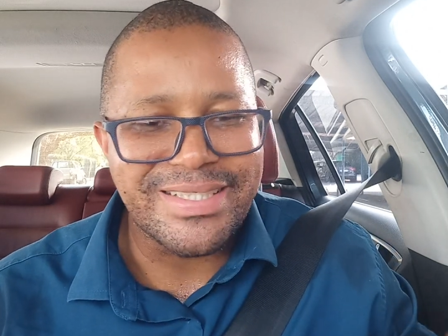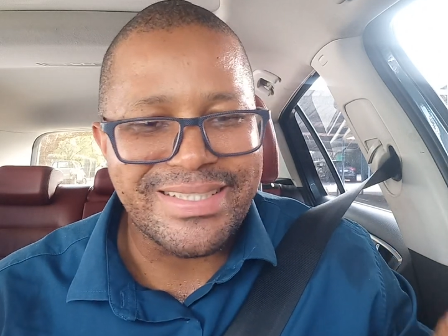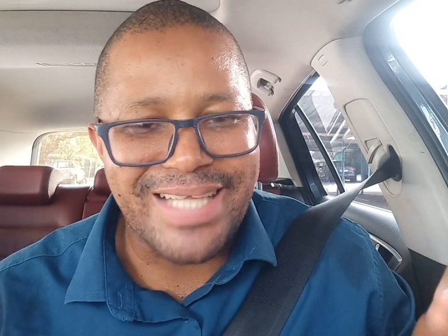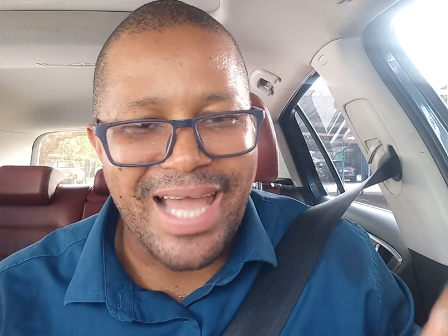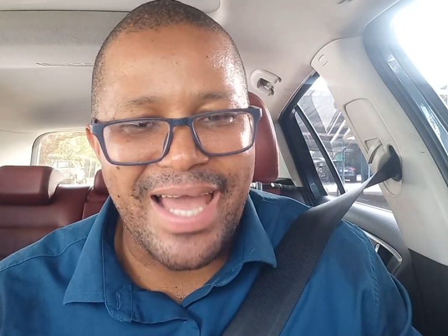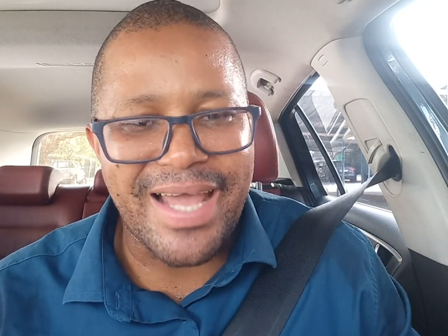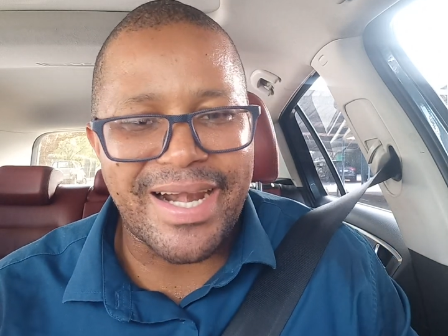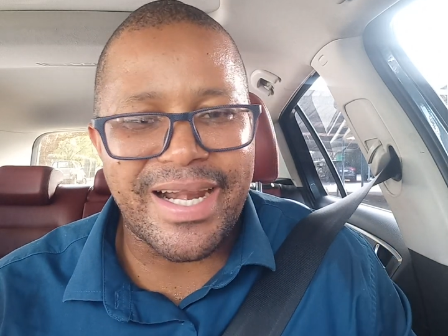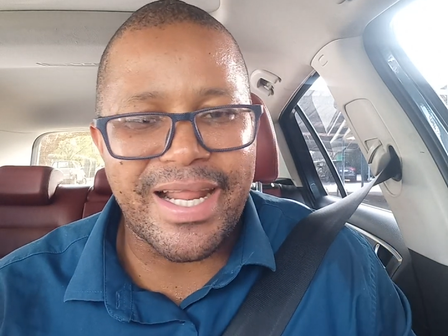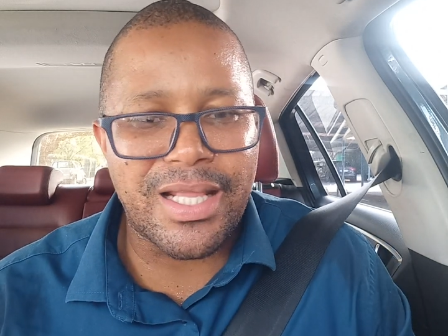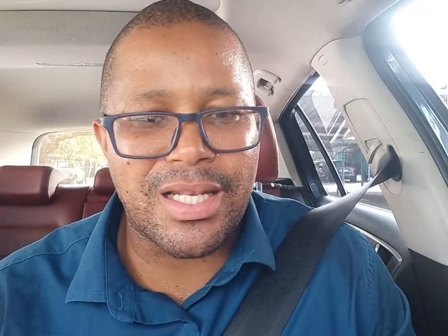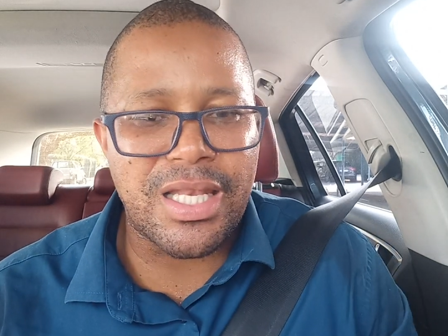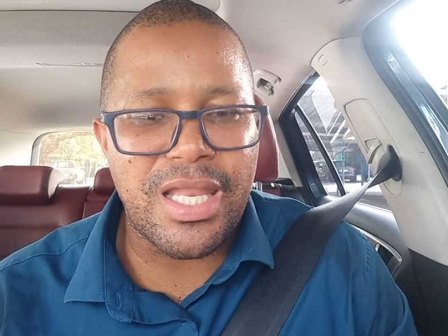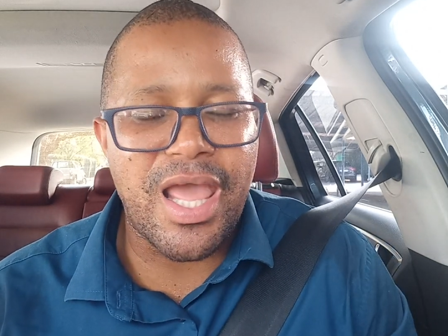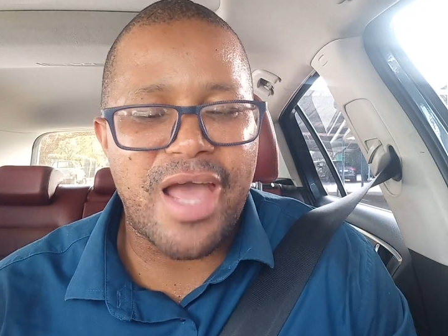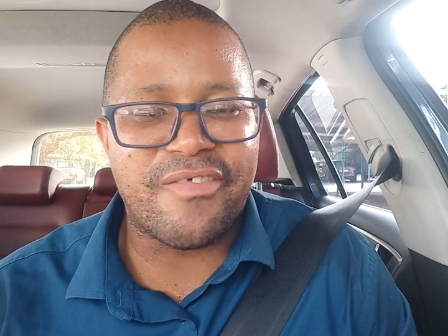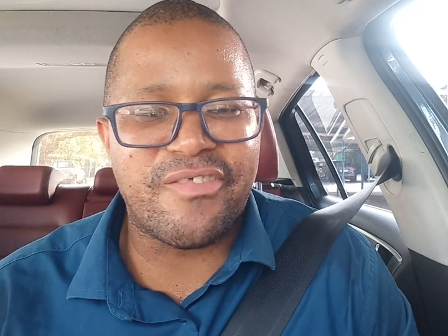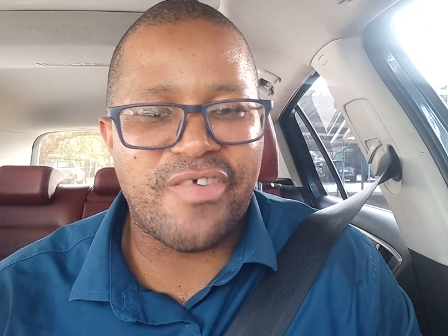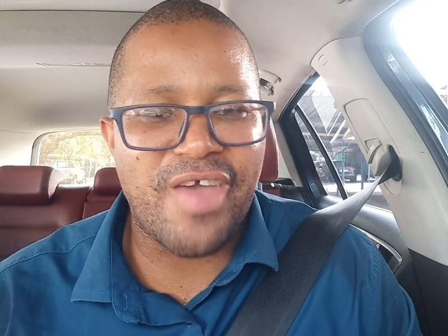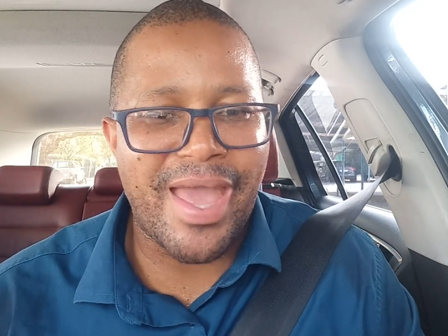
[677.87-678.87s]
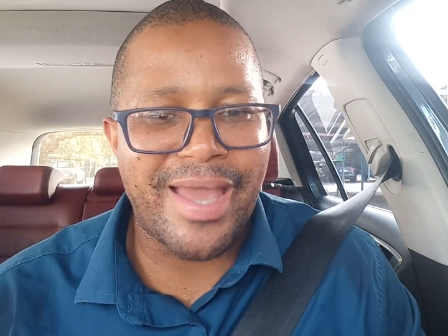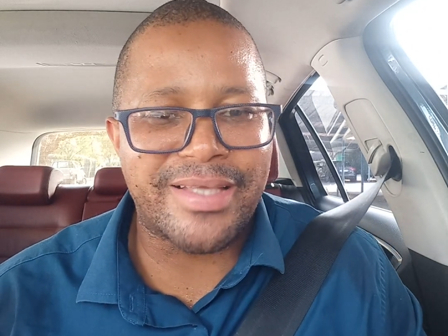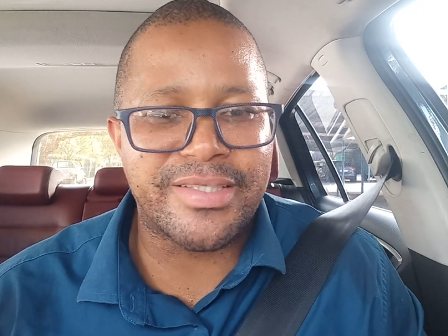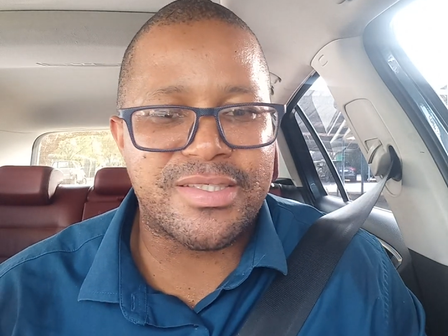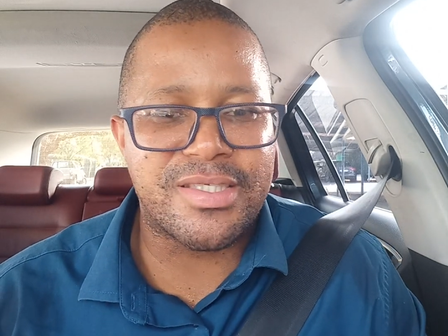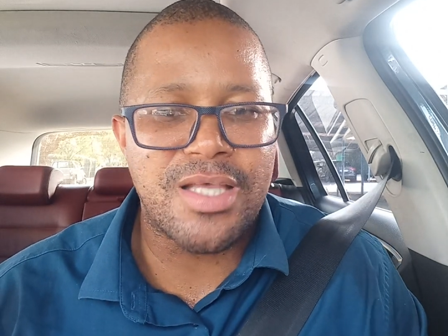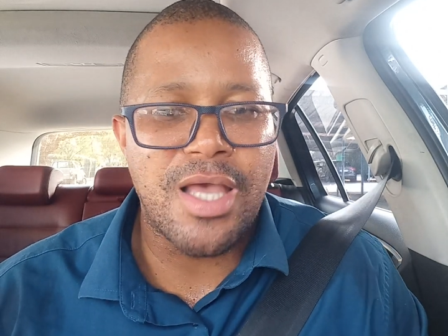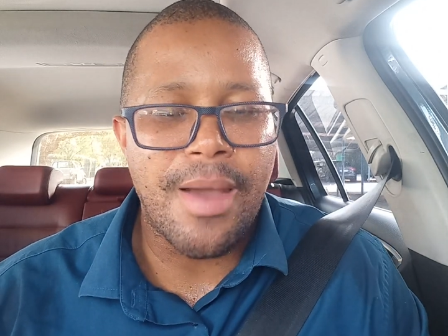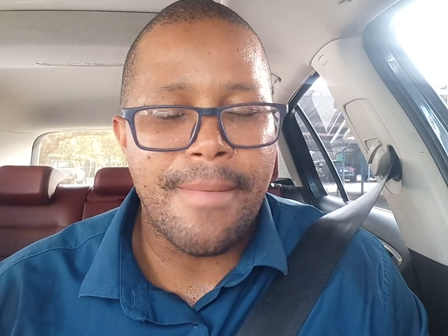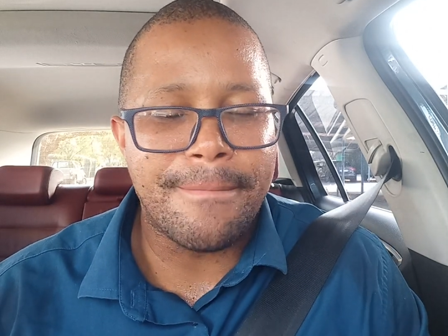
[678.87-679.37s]
directly
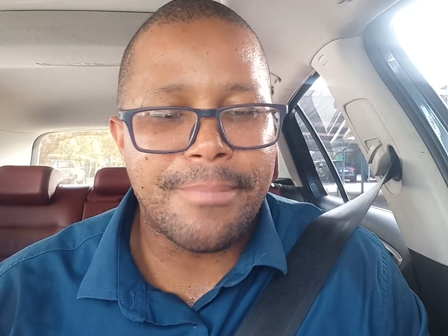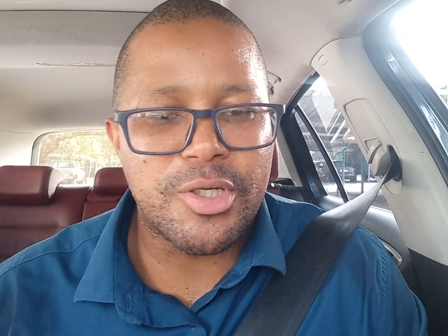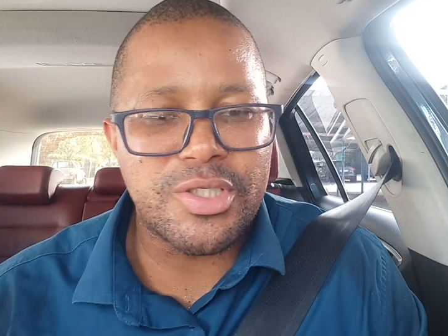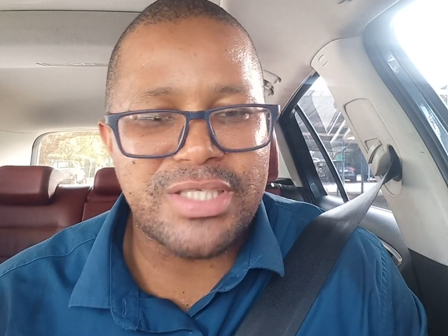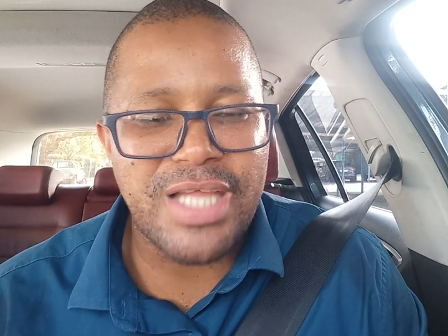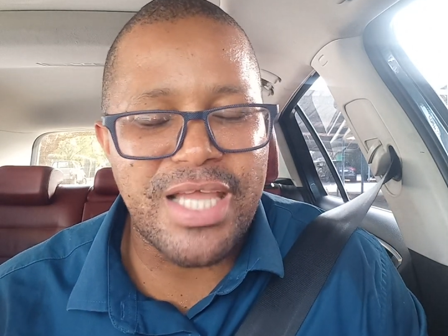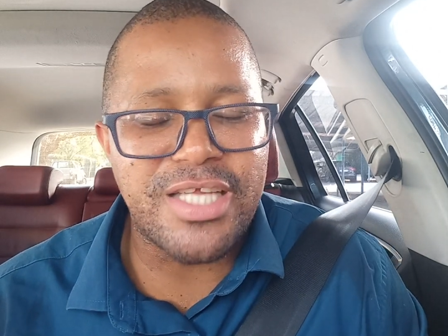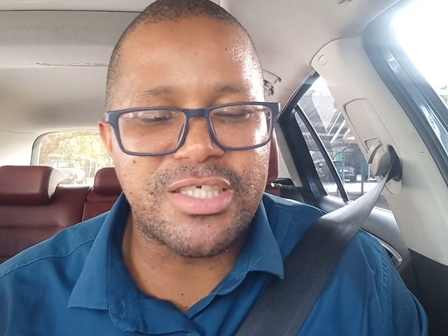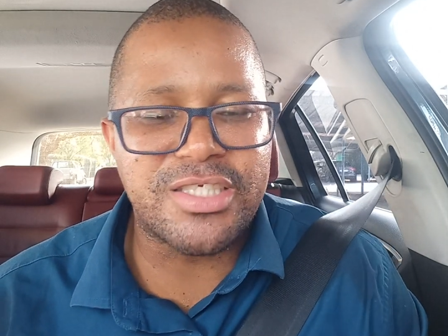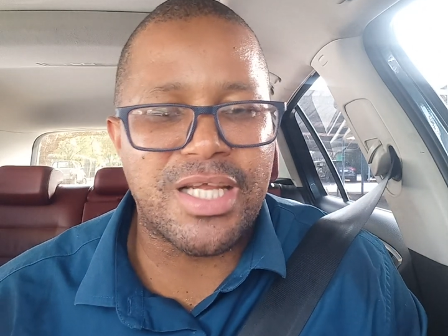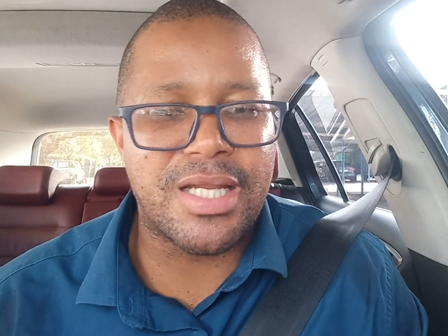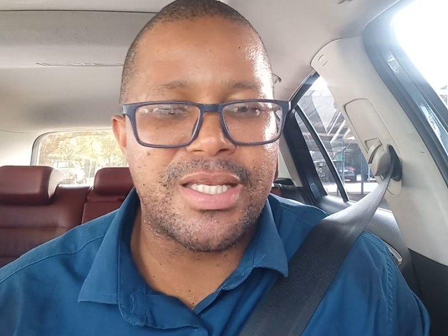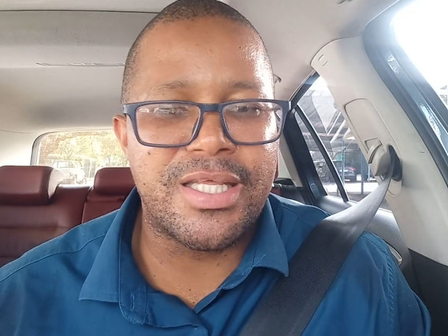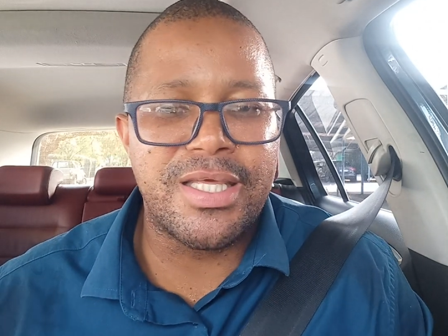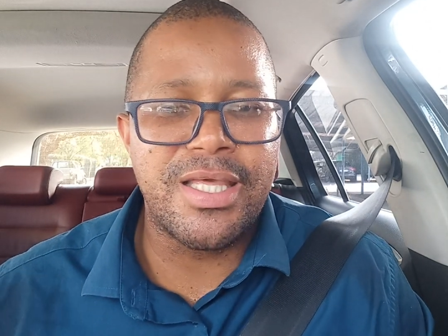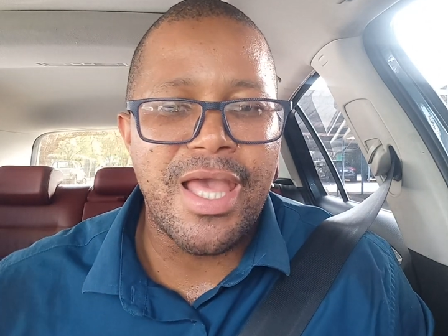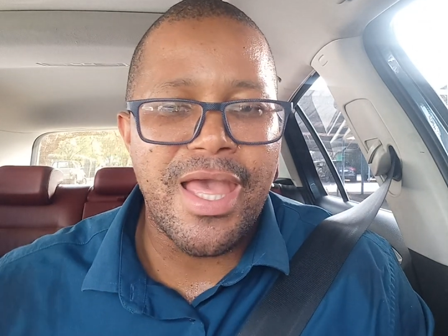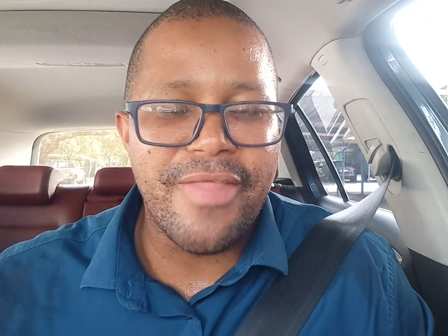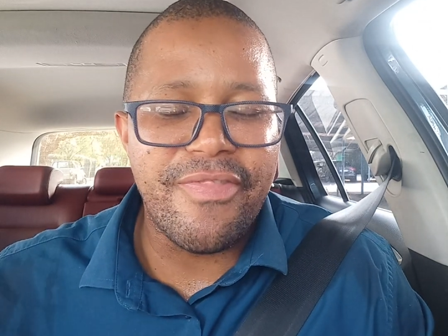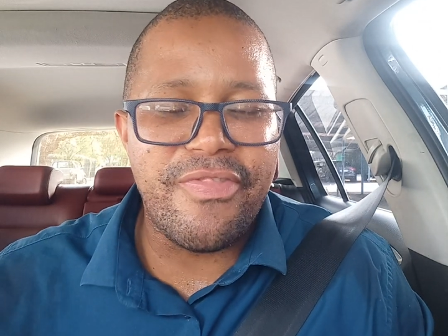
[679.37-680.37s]
affects potentially